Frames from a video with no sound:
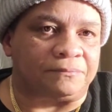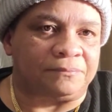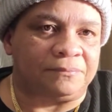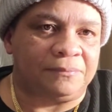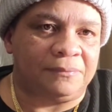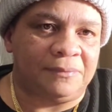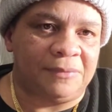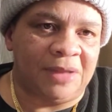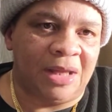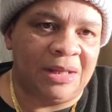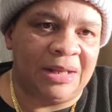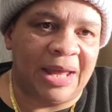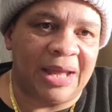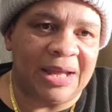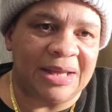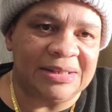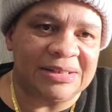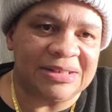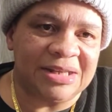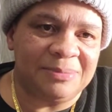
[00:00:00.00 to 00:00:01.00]
like i
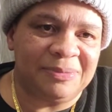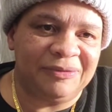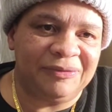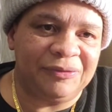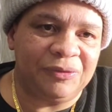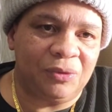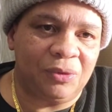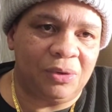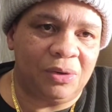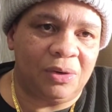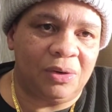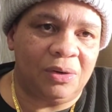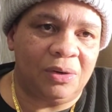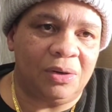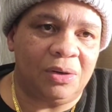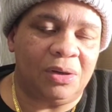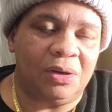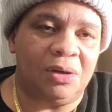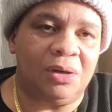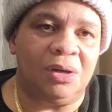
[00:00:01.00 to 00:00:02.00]
said before
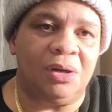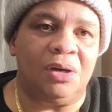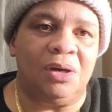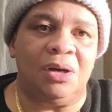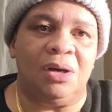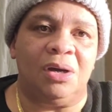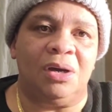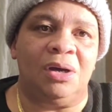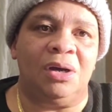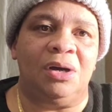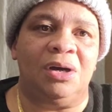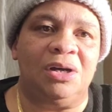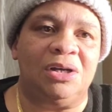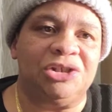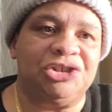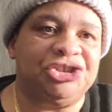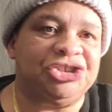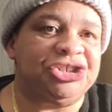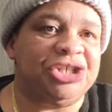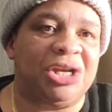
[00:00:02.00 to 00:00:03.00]
uh
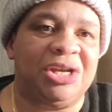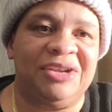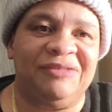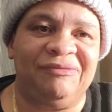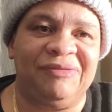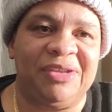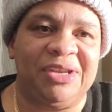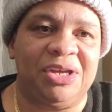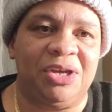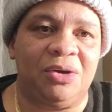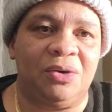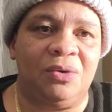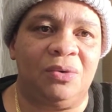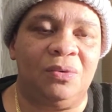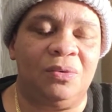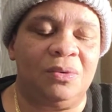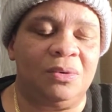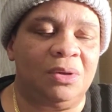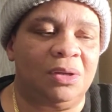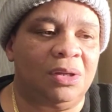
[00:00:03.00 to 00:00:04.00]
share the video
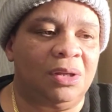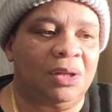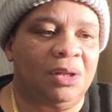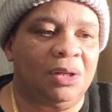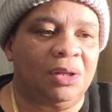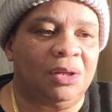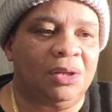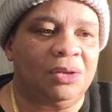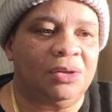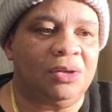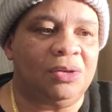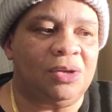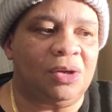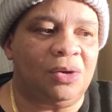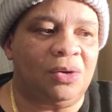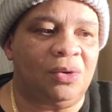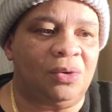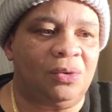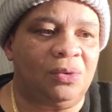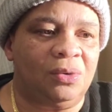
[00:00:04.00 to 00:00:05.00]
you
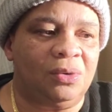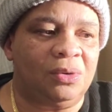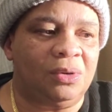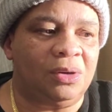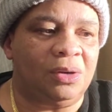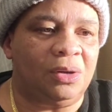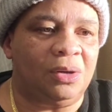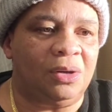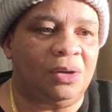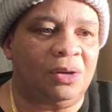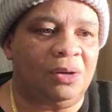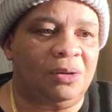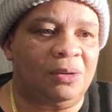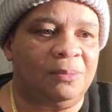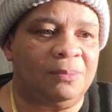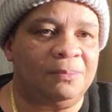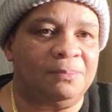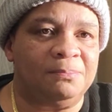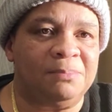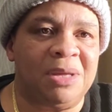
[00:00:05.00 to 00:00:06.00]
know um,
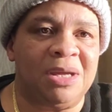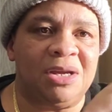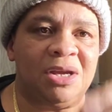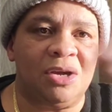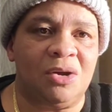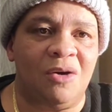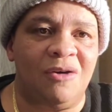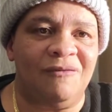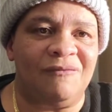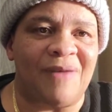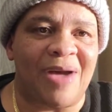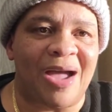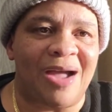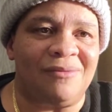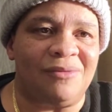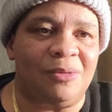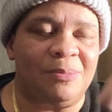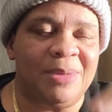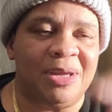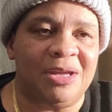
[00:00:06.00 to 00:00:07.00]
make it go viral,
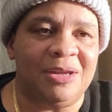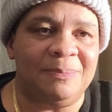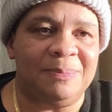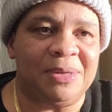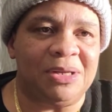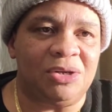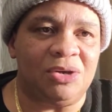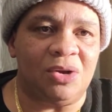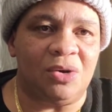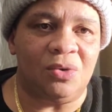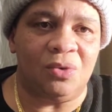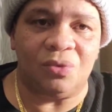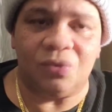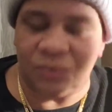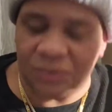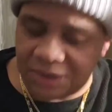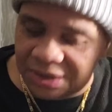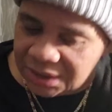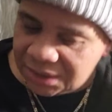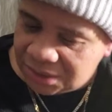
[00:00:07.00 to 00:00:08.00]
make it be known.
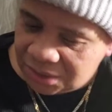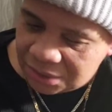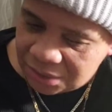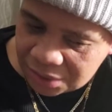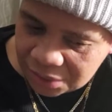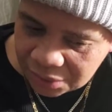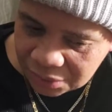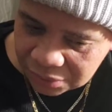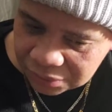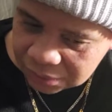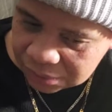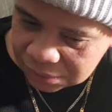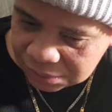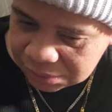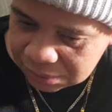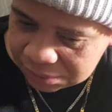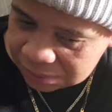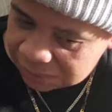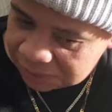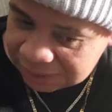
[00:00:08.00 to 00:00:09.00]
Let you know,
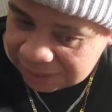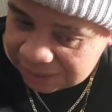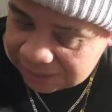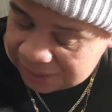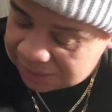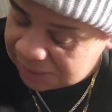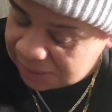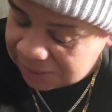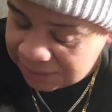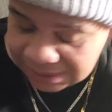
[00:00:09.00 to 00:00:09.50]
it it